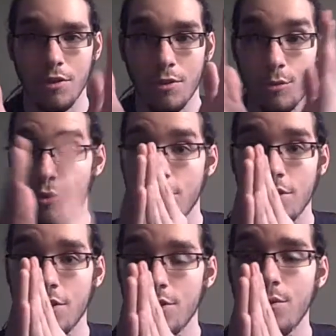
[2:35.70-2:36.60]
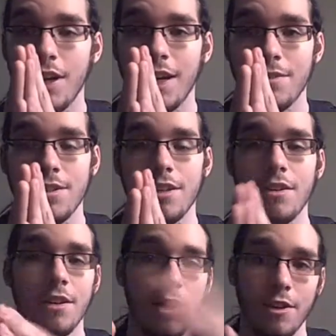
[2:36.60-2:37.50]
We're just the two halves
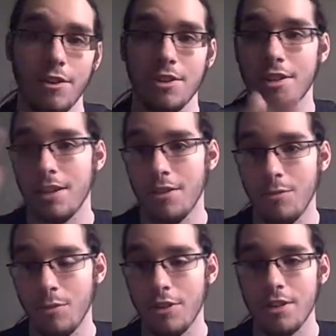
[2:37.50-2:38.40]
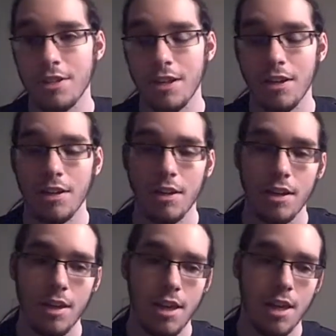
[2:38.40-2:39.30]
here, and they're the side, we're this side.
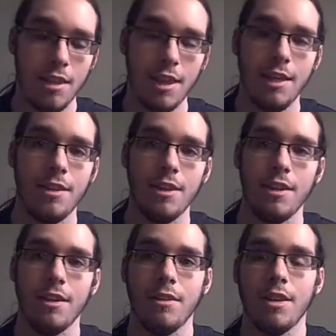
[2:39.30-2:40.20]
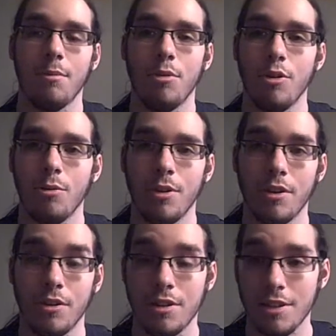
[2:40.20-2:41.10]
They think that
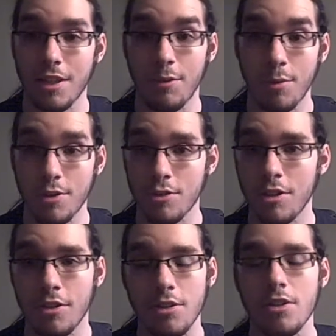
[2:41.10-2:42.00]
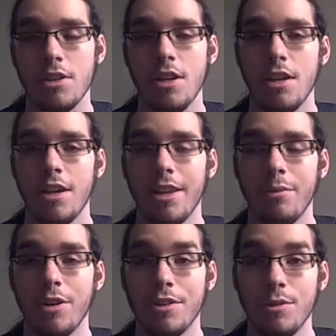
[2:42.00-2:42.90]
Pokemon are enslaved by trainers, and they
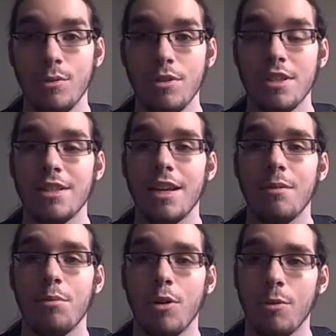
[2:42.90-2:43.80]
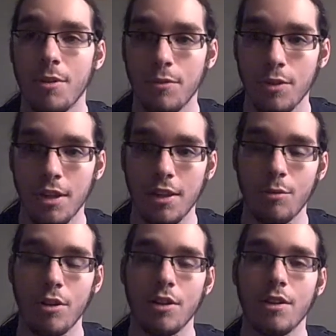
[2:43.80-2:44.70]
want to set Pokemon free.
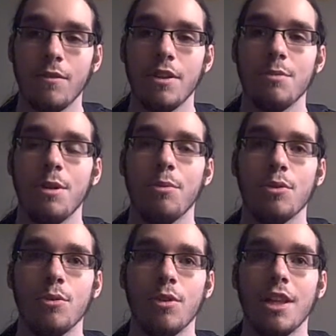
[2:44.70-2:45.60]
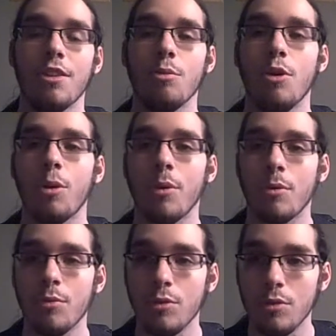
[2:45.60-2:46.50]
They want to convince people to let their
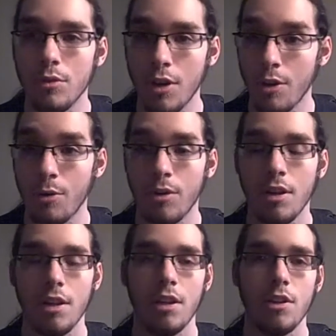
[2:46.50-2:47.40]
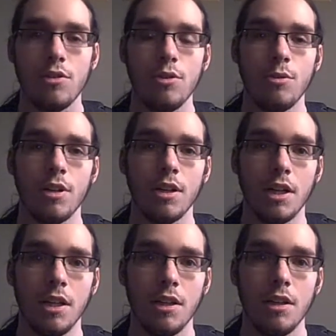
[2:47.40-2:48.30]
Pokemon go,
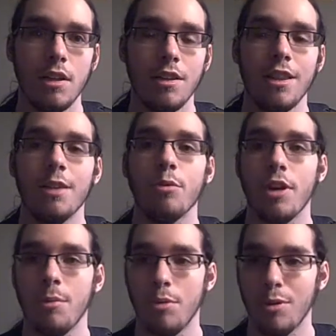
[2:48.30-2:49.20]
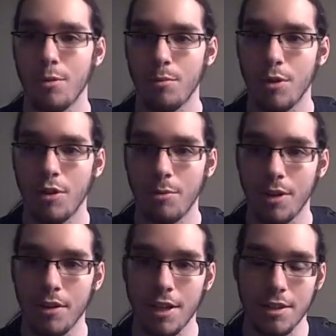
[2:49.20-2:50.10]
to liberate
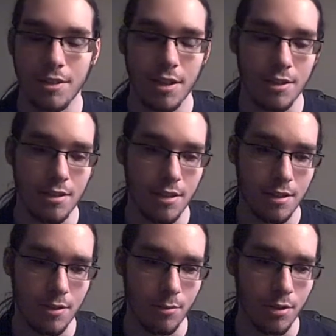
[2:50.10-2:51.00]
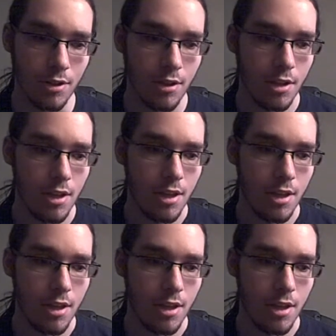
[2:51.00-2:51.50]
Pokemon, as it were.